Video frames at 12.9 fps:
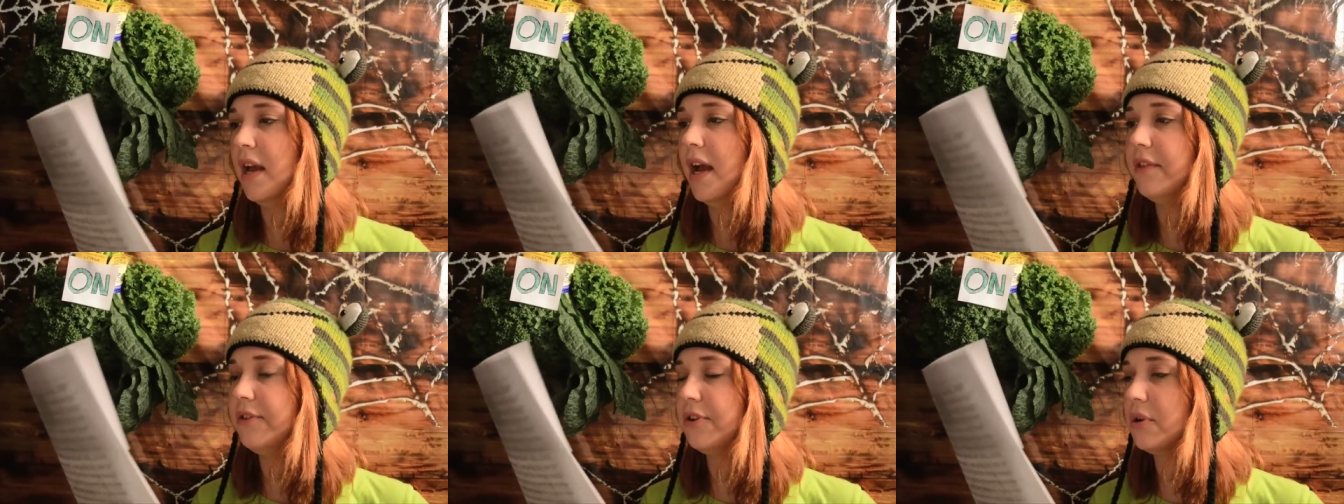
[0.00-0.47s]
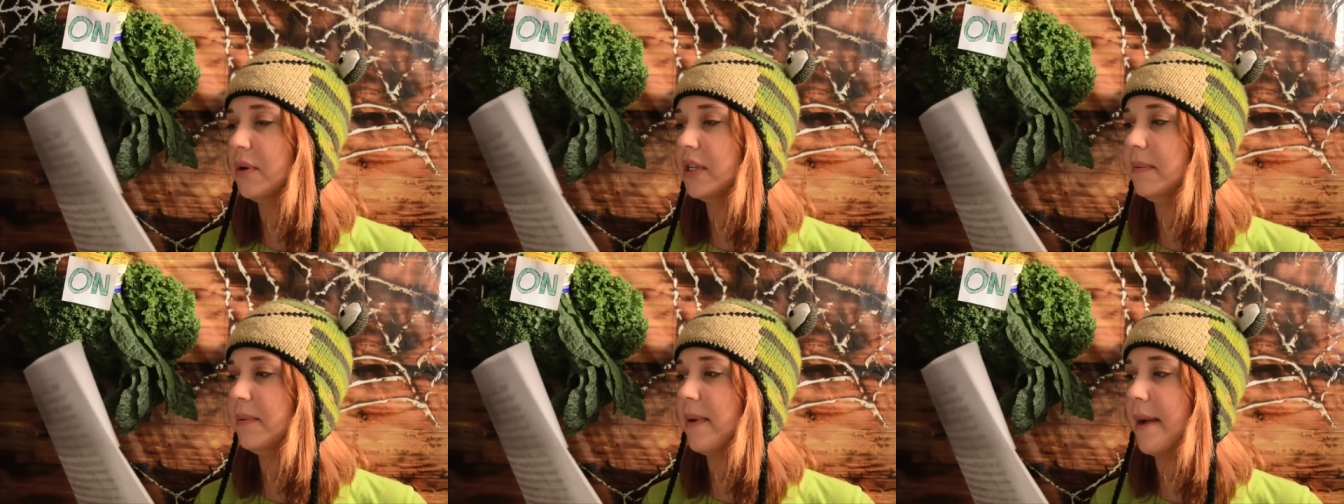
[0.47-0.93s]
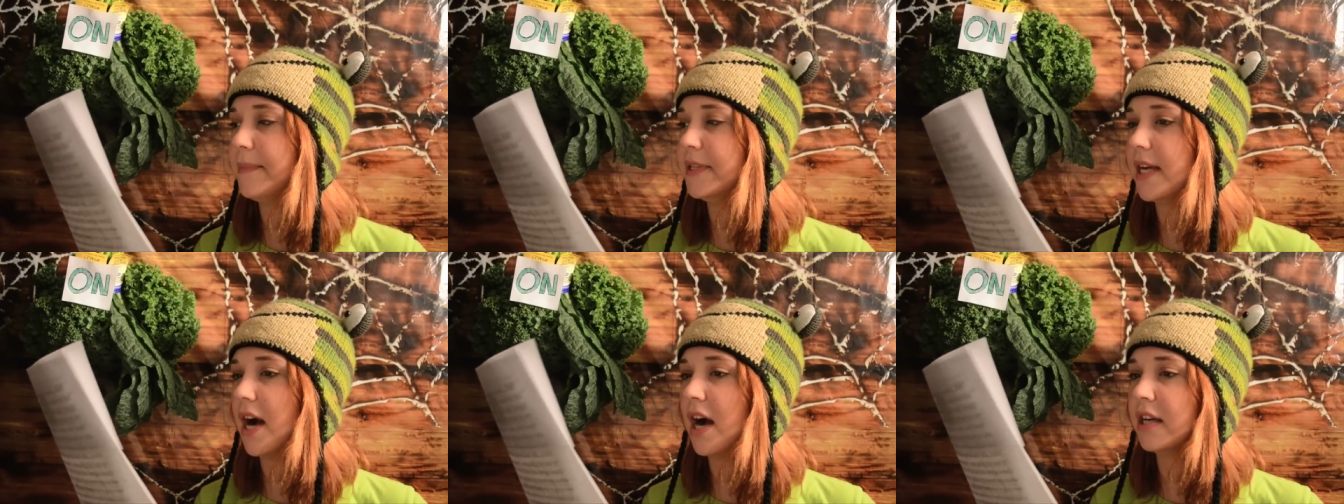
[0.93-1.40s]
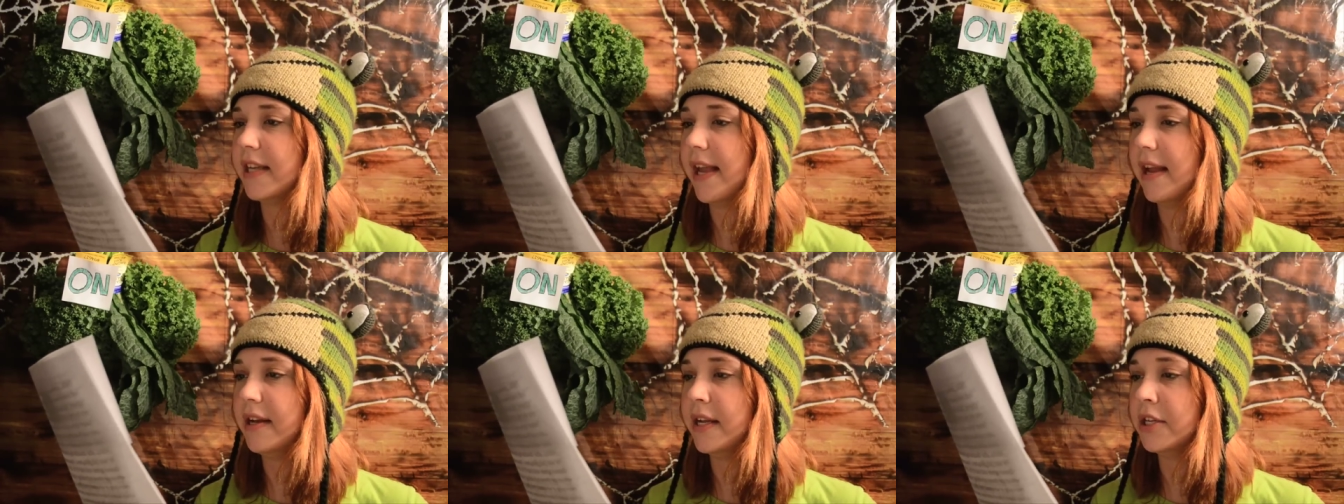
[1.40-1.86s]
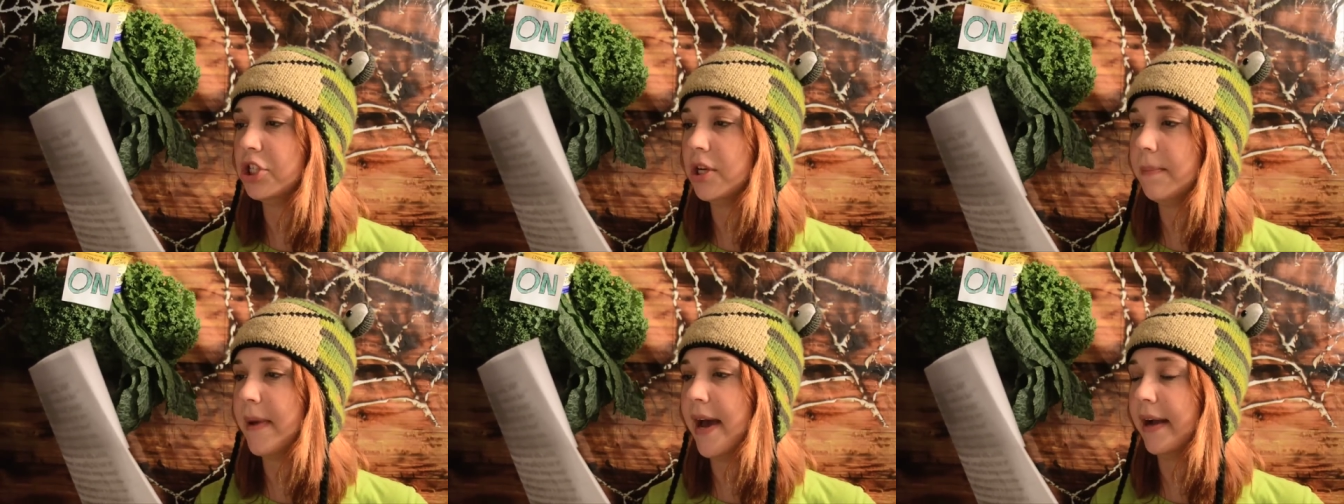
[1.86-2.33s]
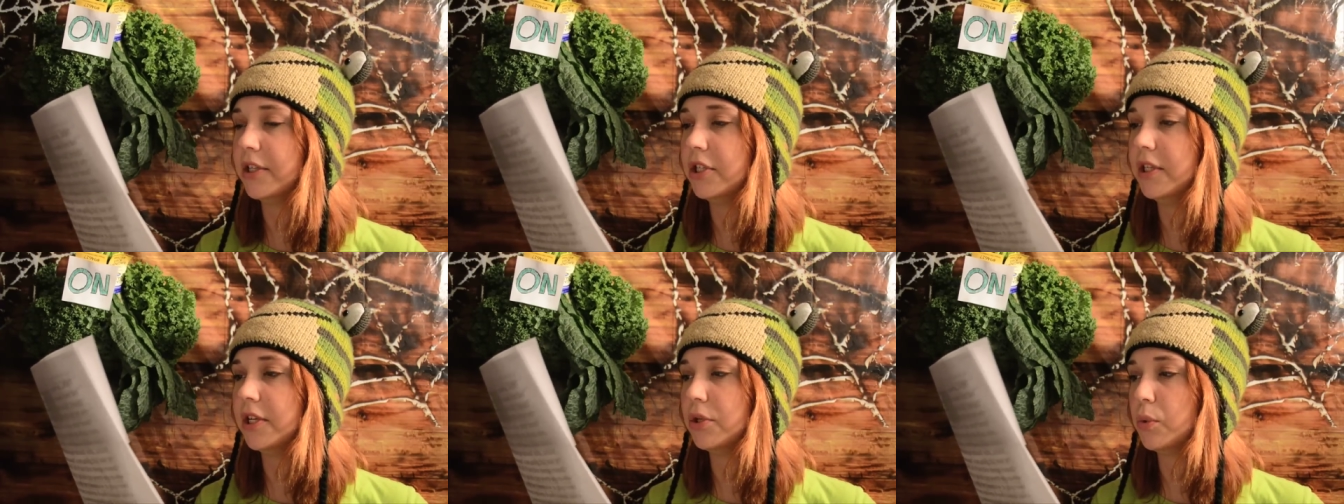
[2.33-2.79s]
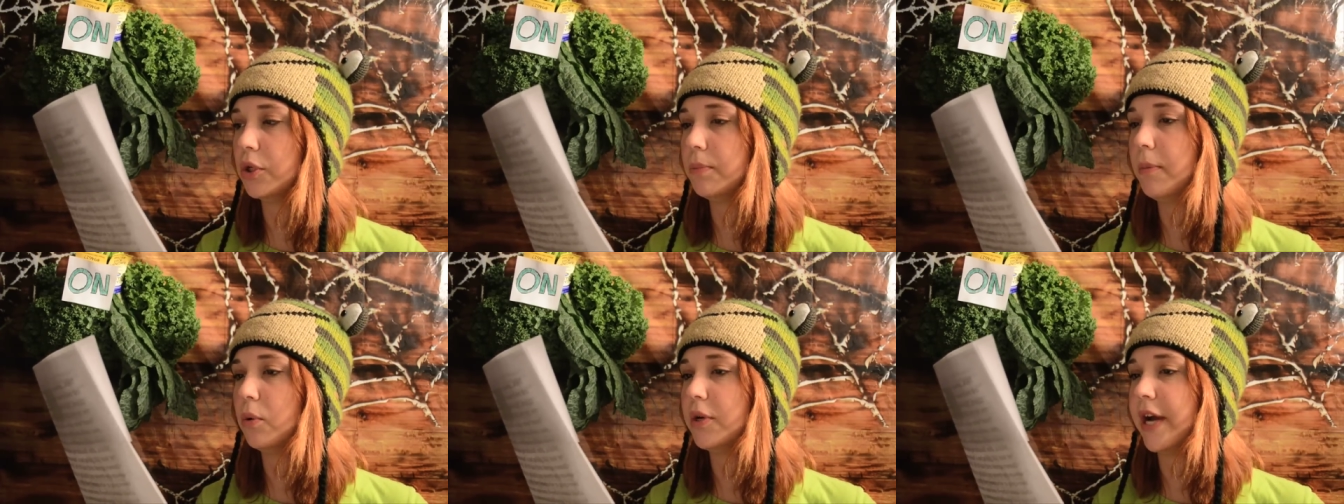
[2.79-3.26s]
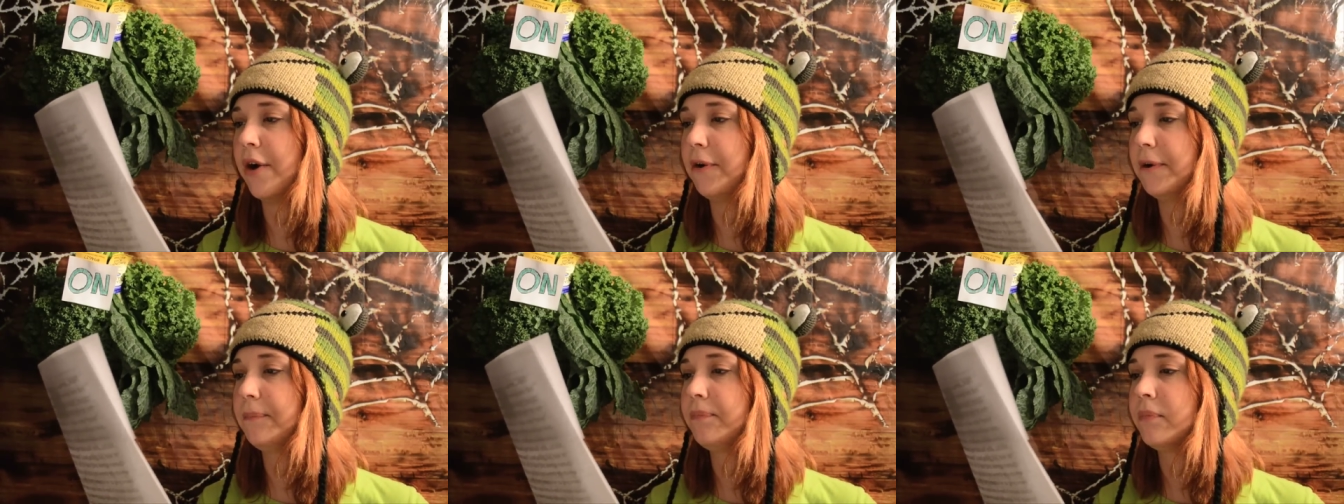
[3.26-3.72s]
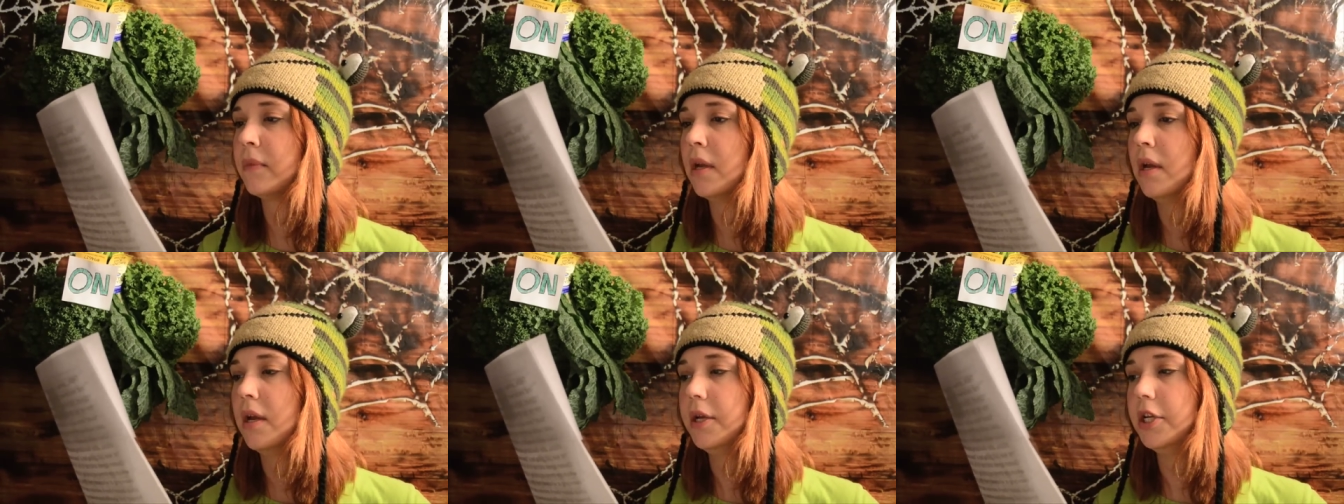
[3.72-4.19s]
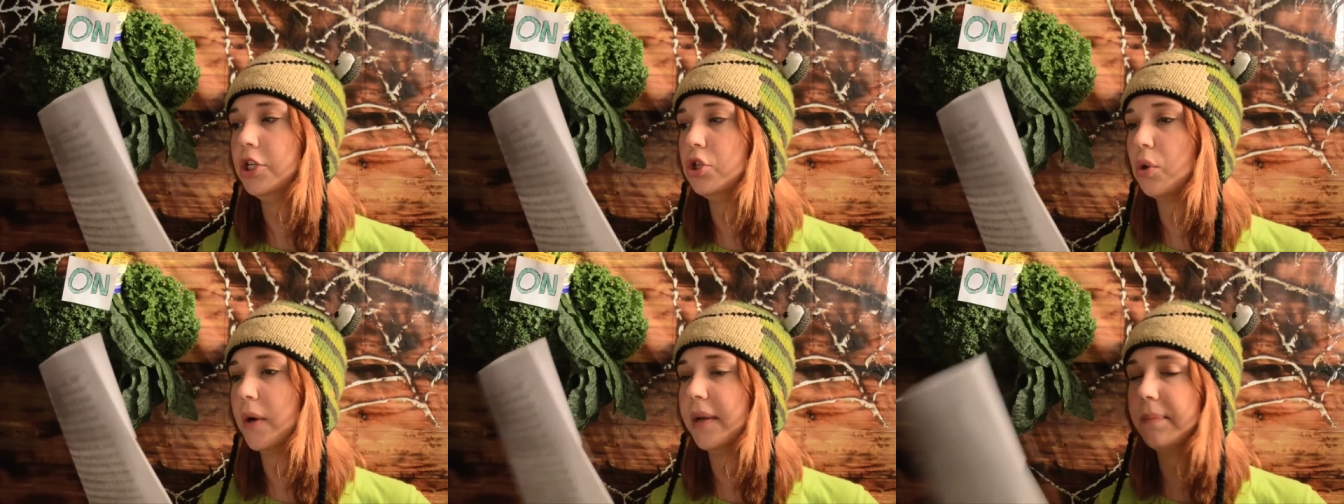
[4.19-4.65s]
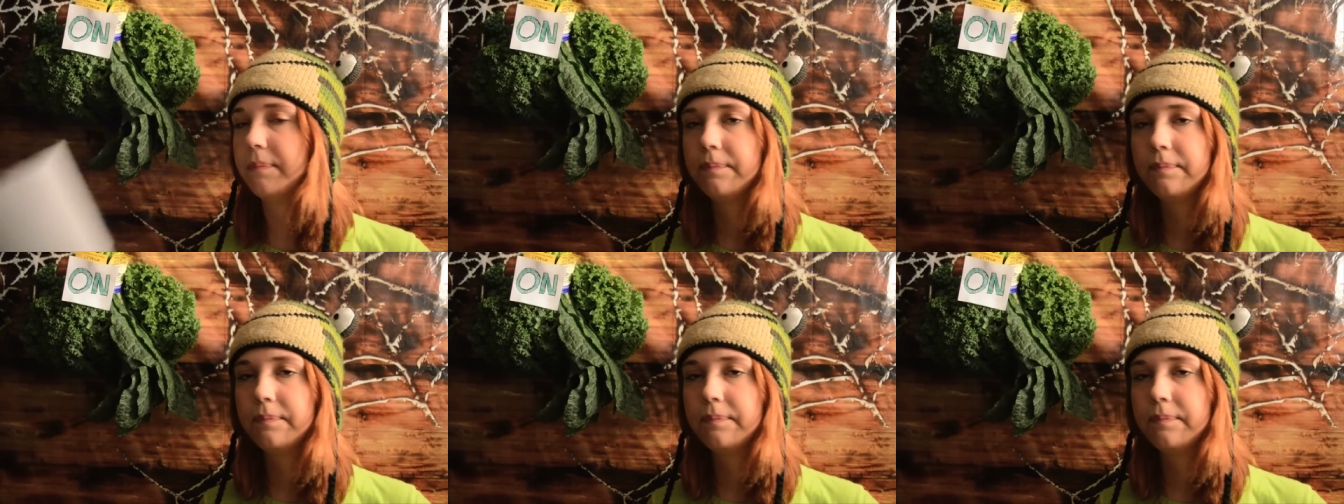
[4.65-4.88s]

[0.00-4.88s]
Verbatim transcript: and then you're going to be wrapped in cotton candy and shipped back to the Gishwish Boat Tower. Enjoy.